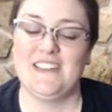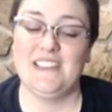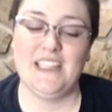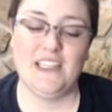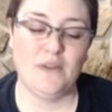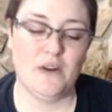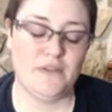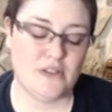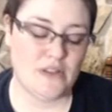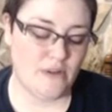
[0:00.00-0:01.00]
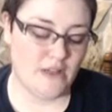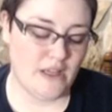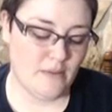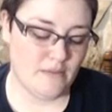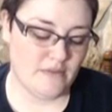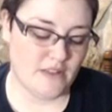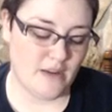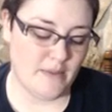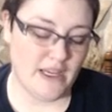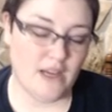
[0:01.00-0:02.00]
Thank you all for showing up, for
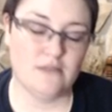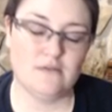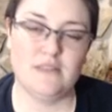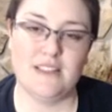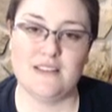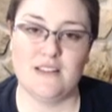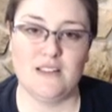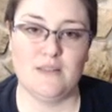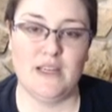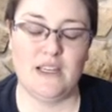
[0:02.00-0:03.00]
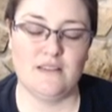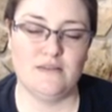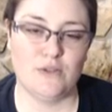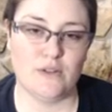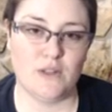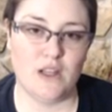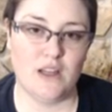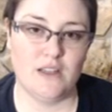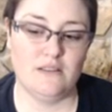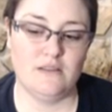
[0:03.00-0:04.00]
coming out, listening to me drivel
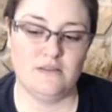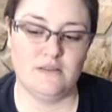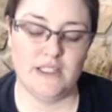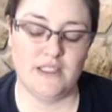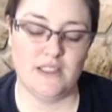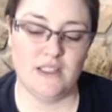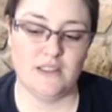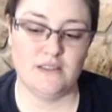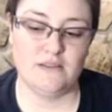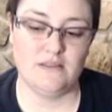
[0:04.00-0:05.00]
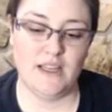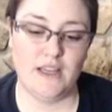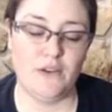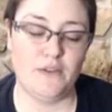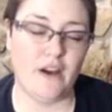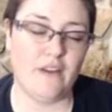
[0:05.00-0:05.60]
on. And, if you have